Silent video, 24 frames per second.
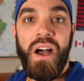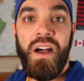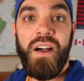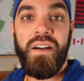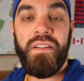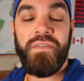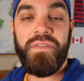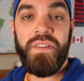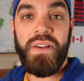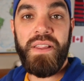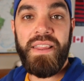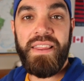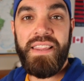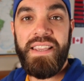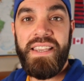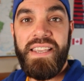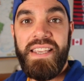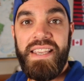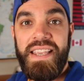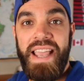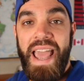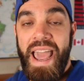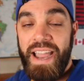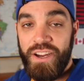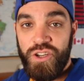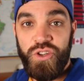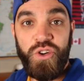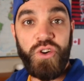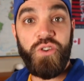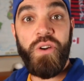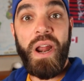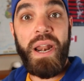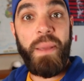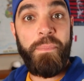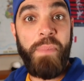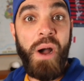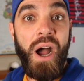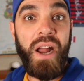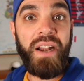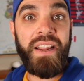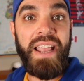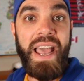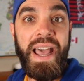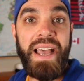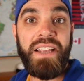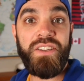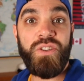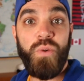of the Extra Credit
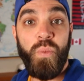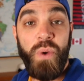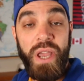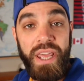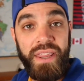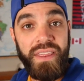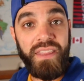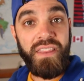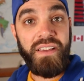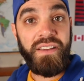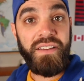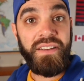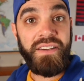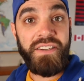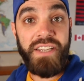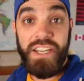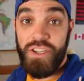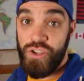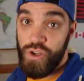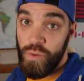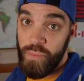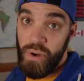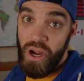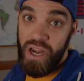podcast with Teacher